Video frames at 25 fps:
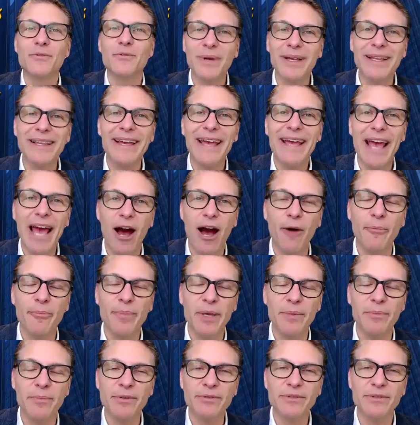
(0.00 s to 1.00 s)
really help
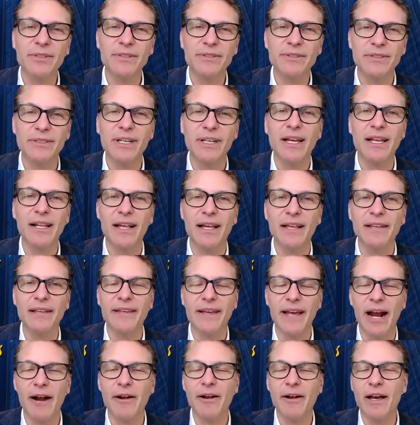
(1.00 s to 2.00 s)
people succeed in
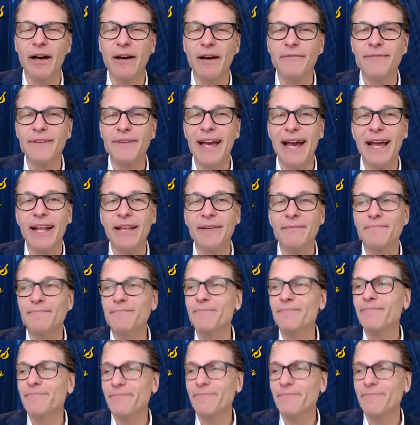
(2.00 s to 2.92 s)
the area of getting